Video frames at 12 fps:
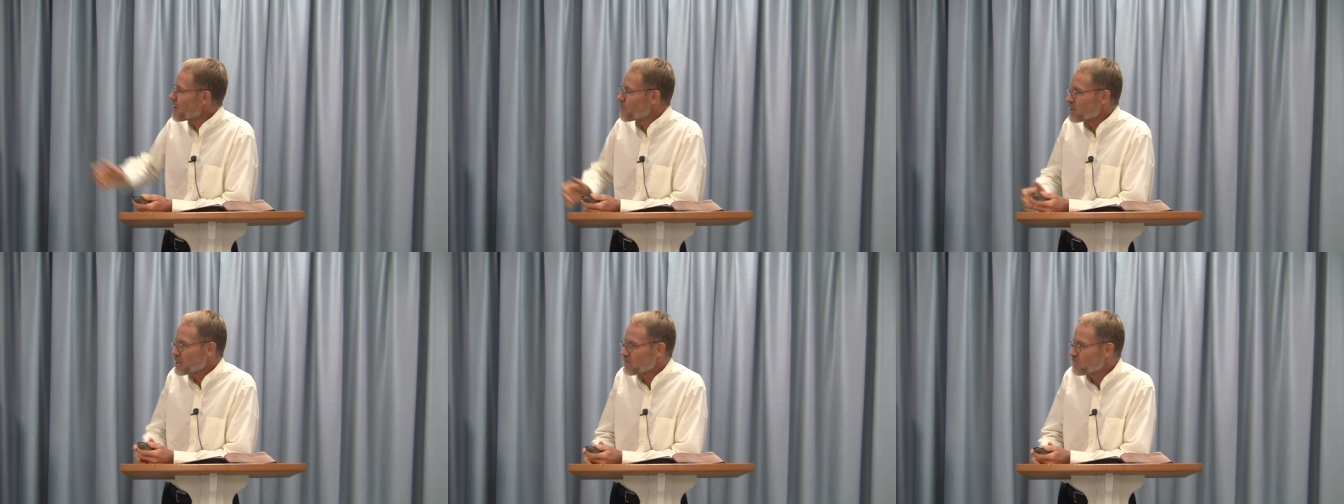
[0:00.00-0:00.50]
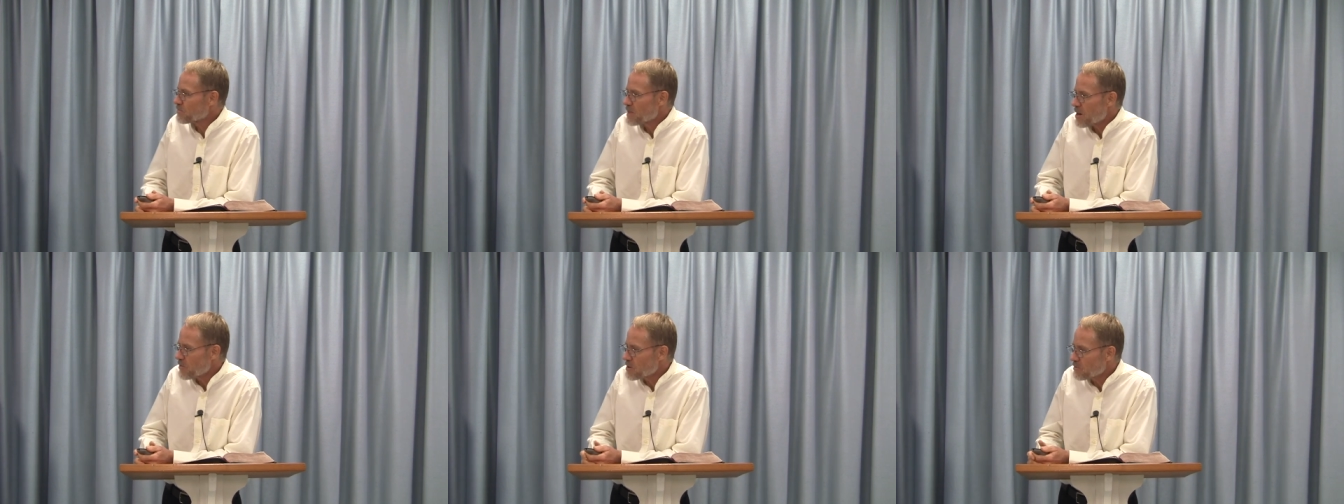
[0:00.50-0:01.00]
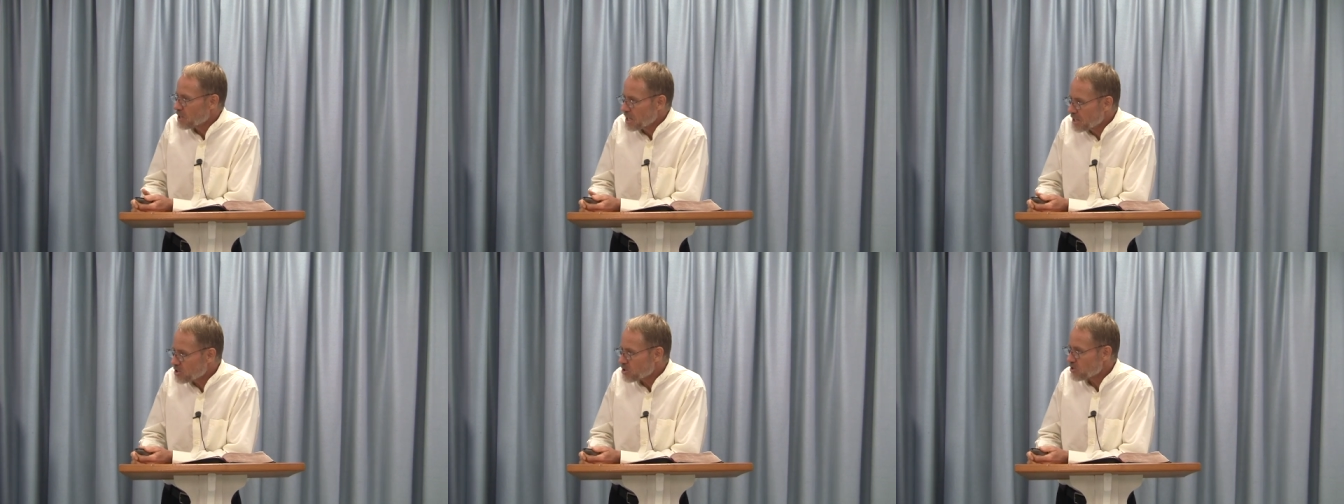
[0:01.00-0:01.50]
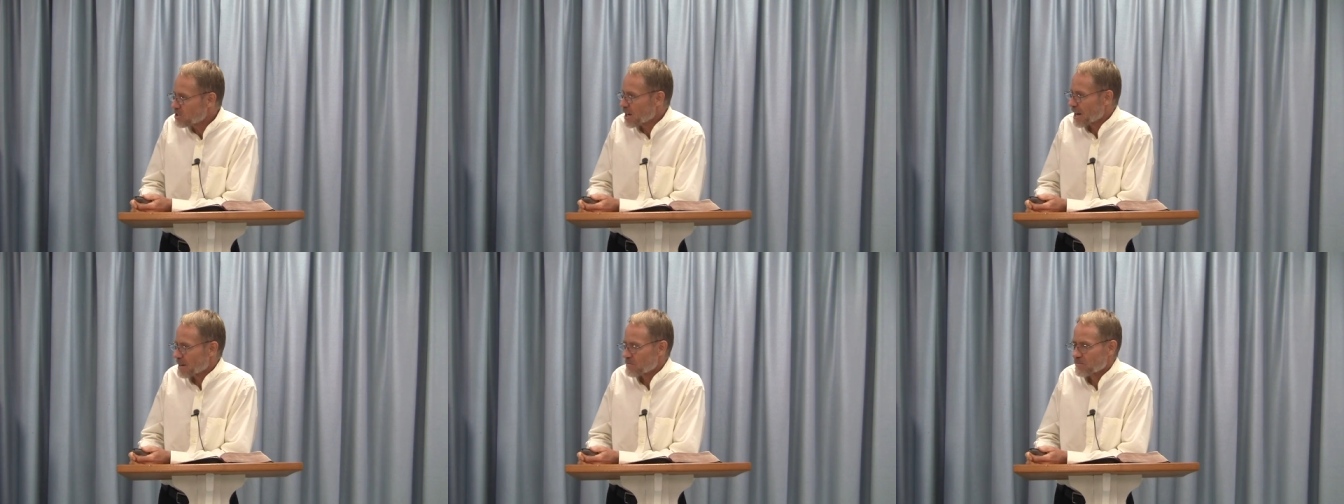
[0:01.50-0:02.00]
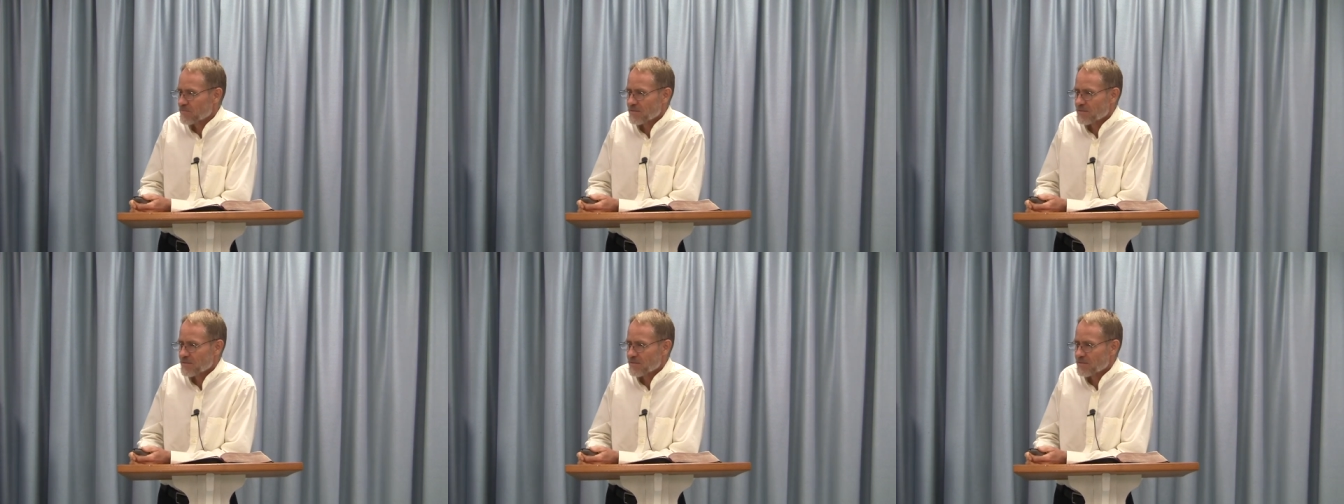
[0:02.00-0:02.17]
every, every Easter time,